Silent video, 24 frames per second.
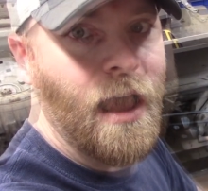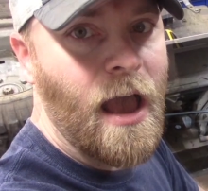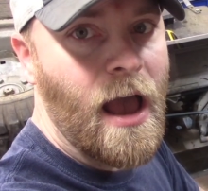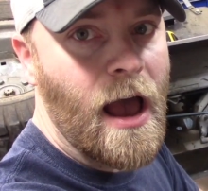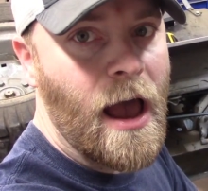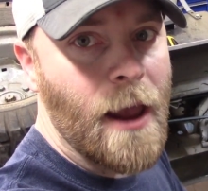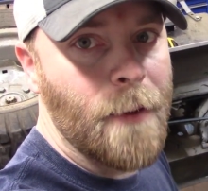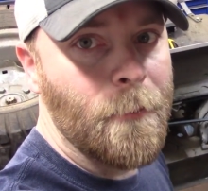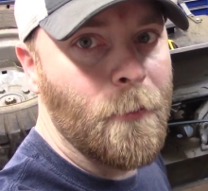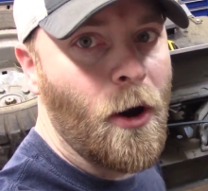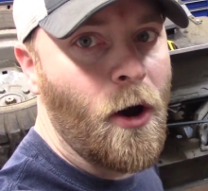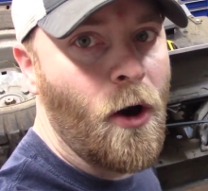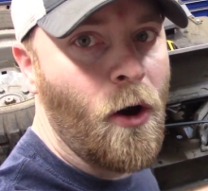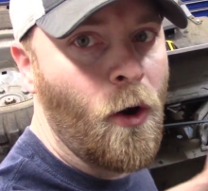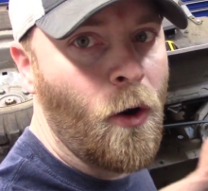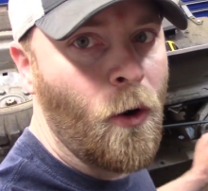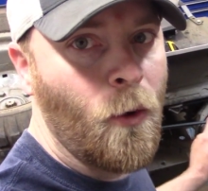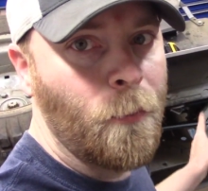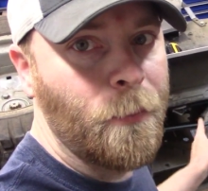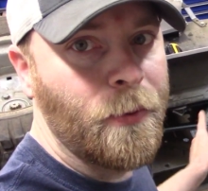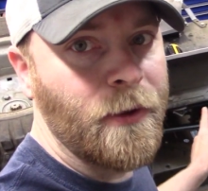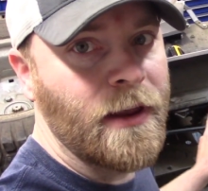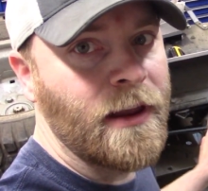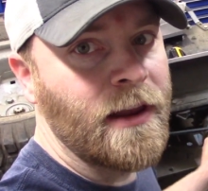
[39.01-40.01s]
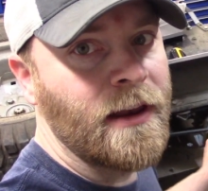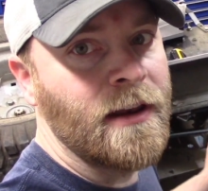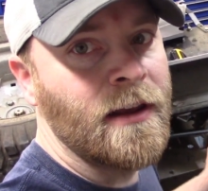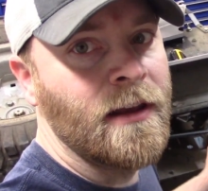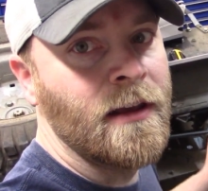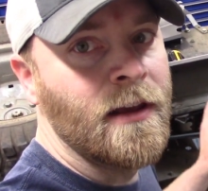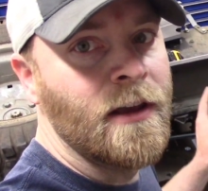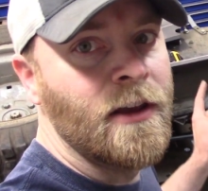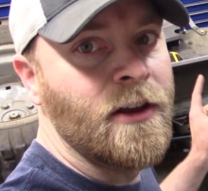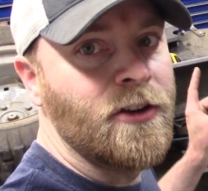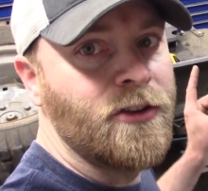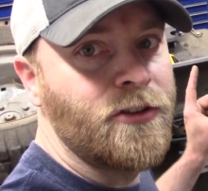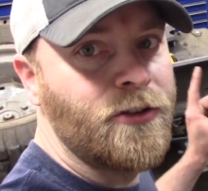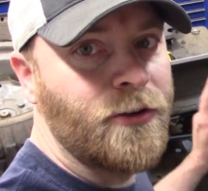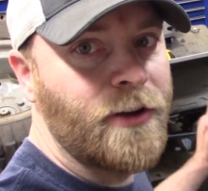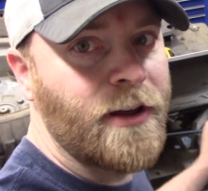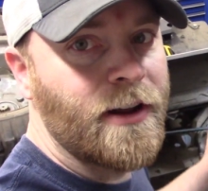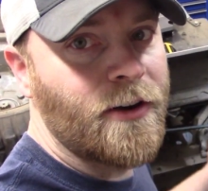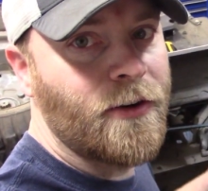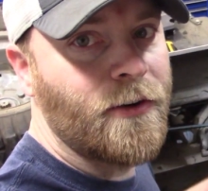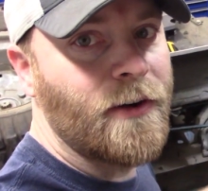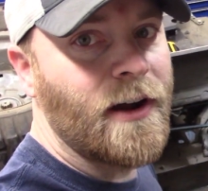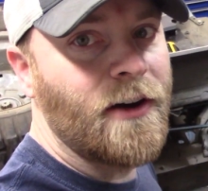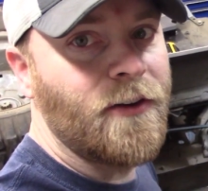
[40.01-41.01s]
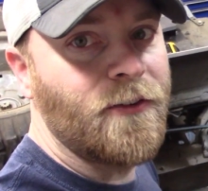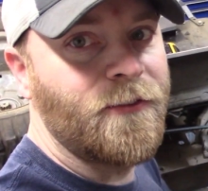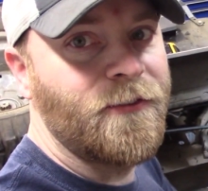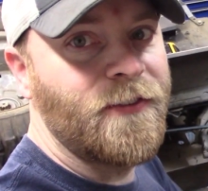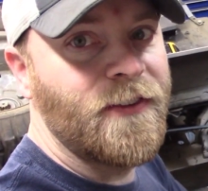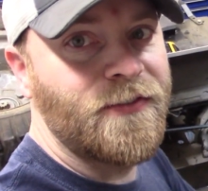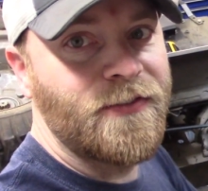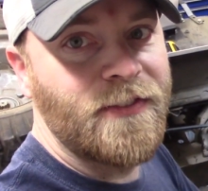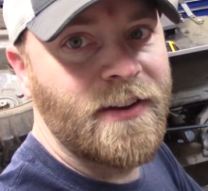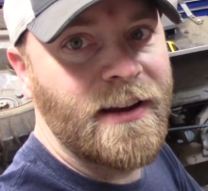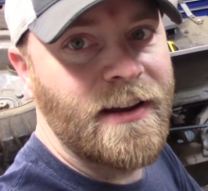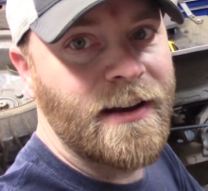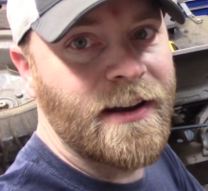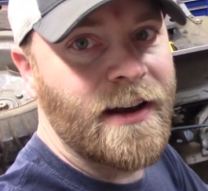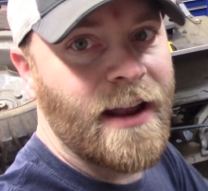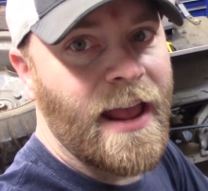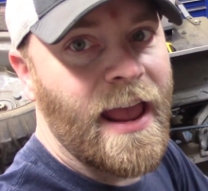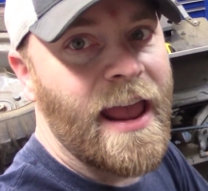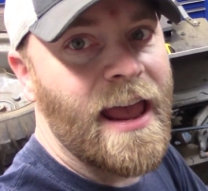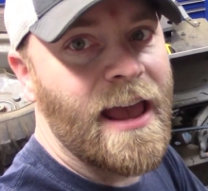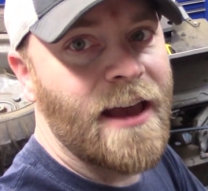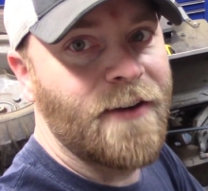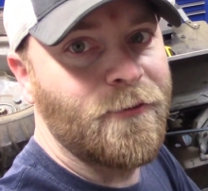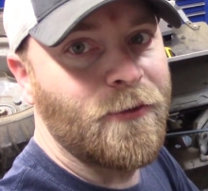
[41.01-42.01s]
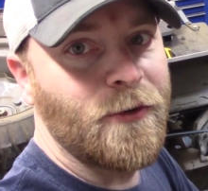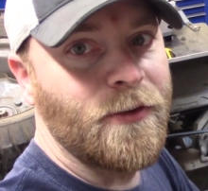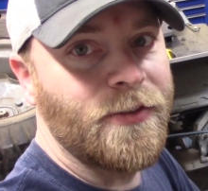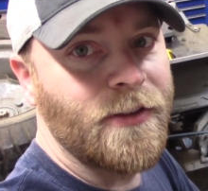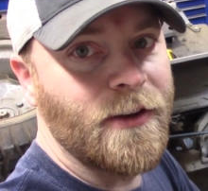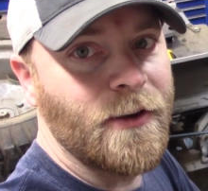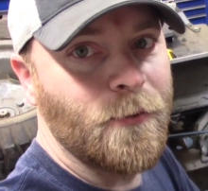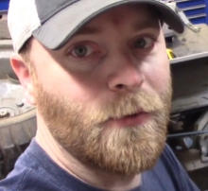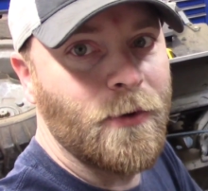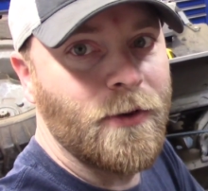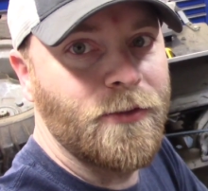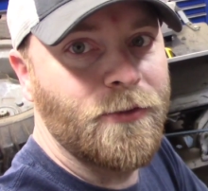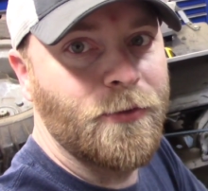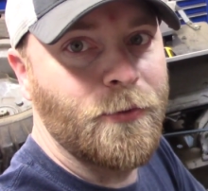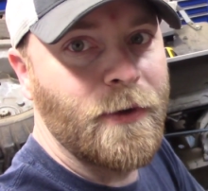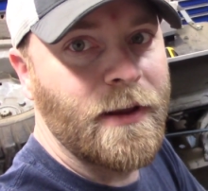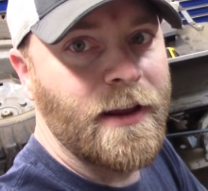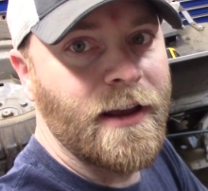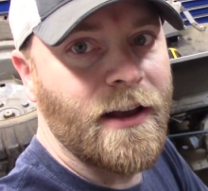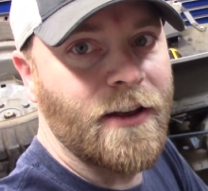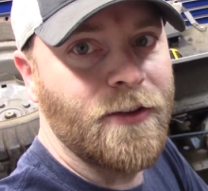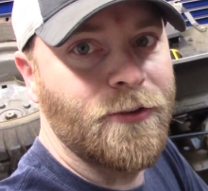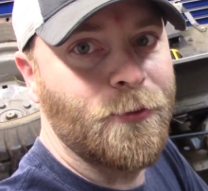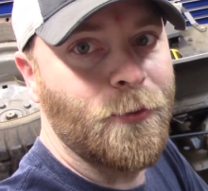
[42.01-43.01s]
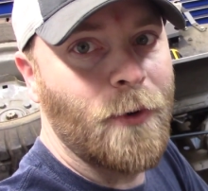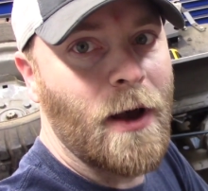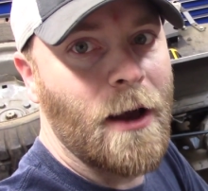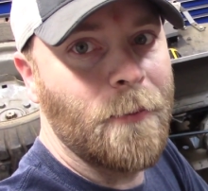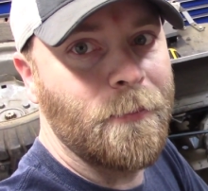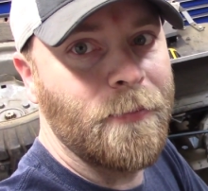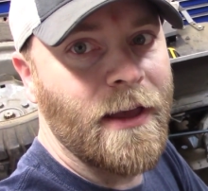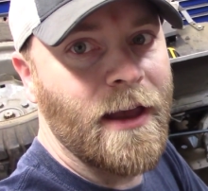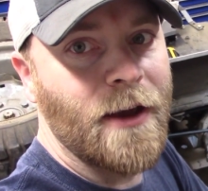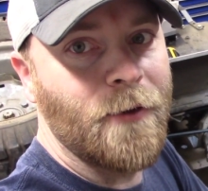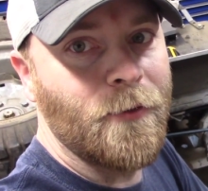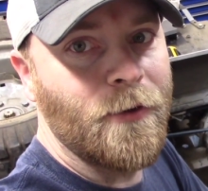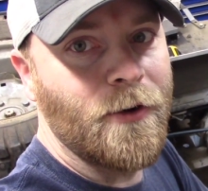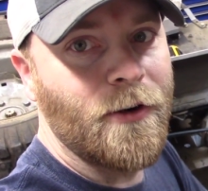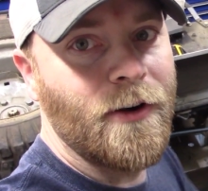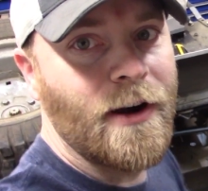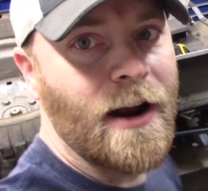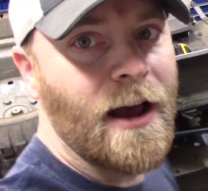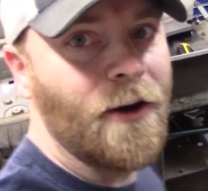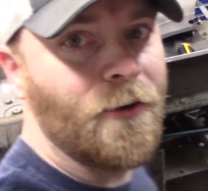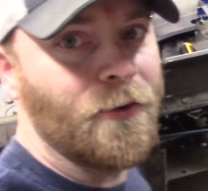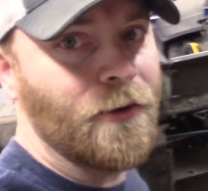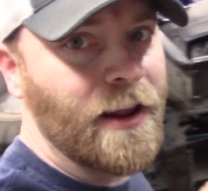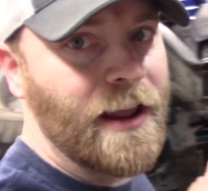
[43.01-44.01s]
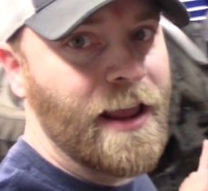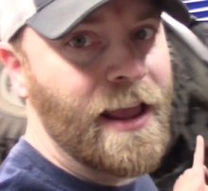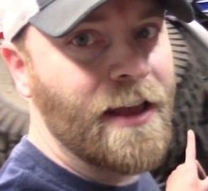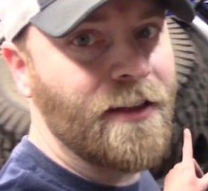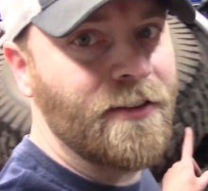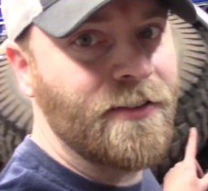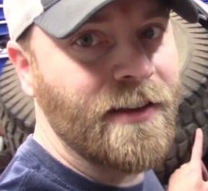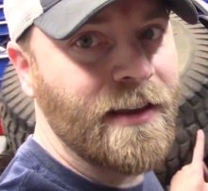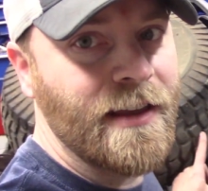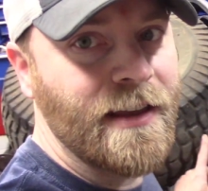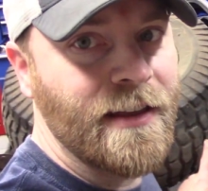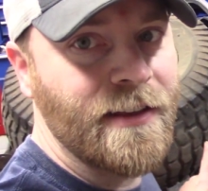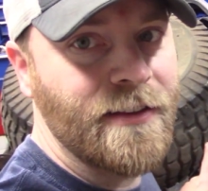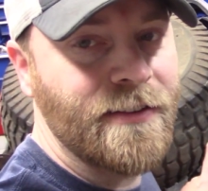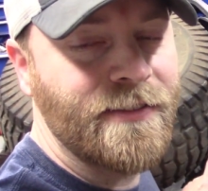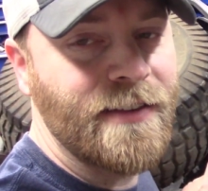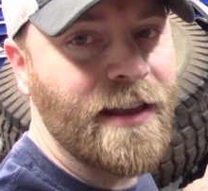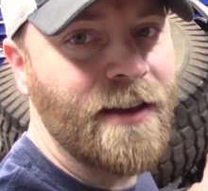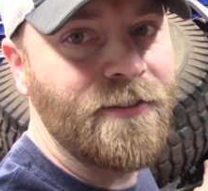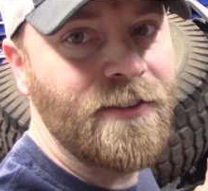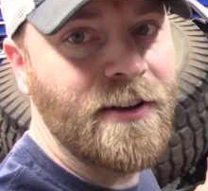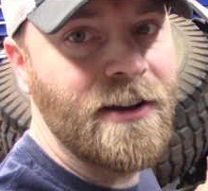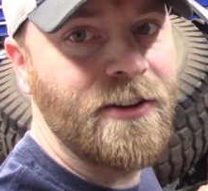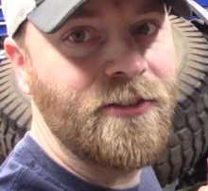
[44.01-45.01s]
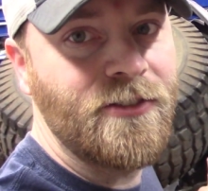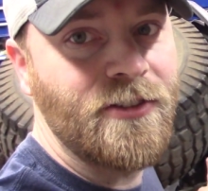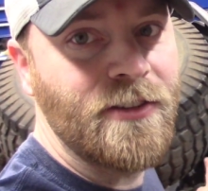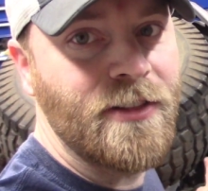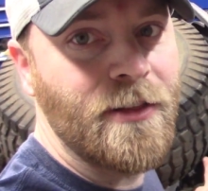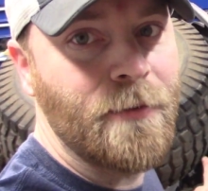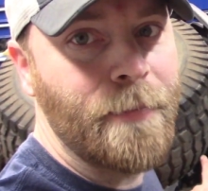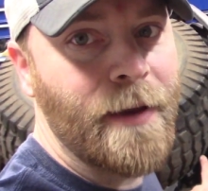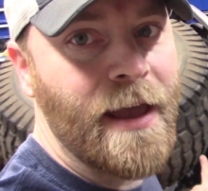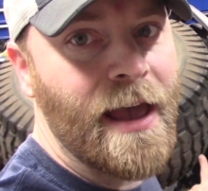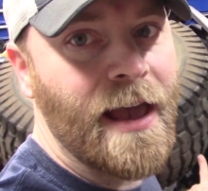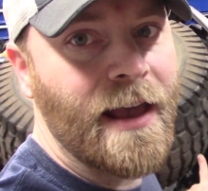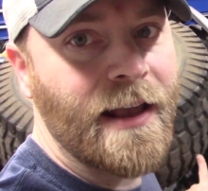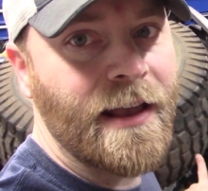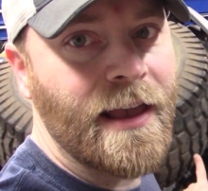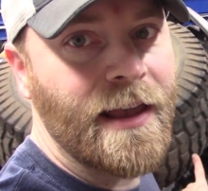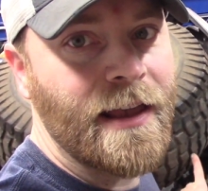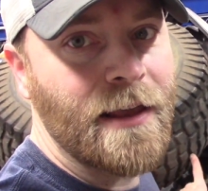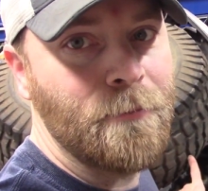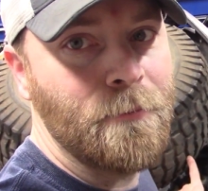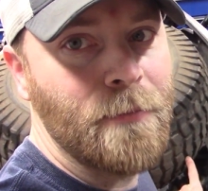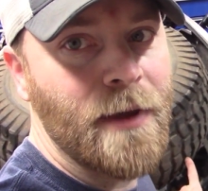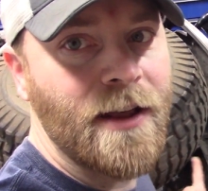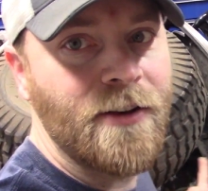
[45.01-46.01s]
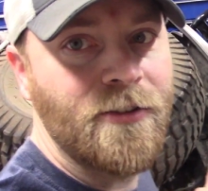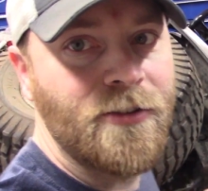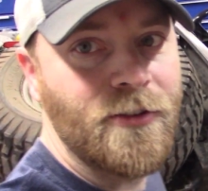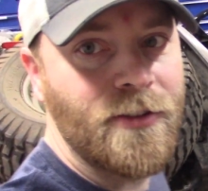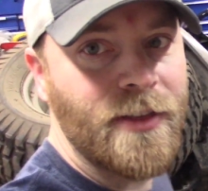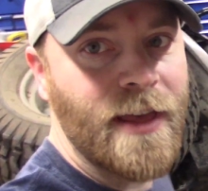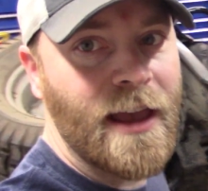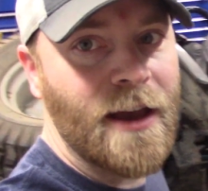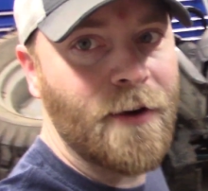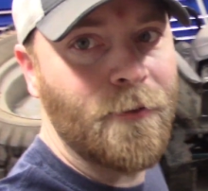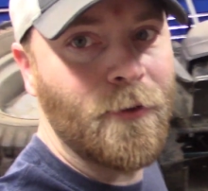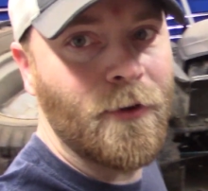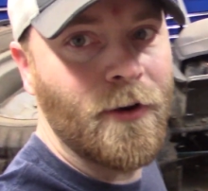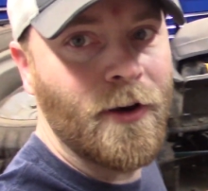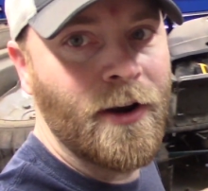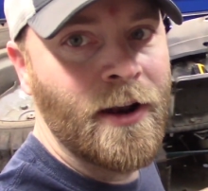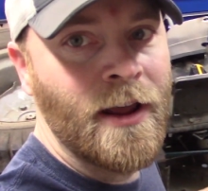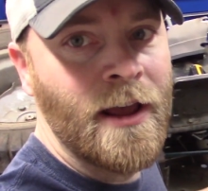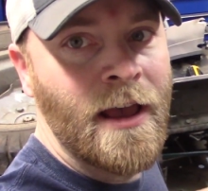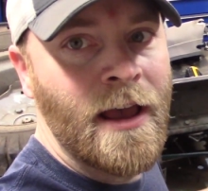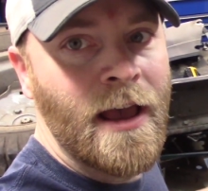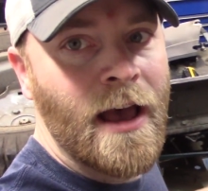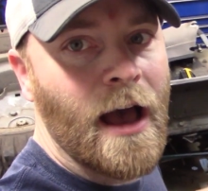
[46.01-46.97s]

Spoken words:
I'm hoping to get around 15.5 with it once we swap that one around. It has a 7-inch in the back. I can measure that one.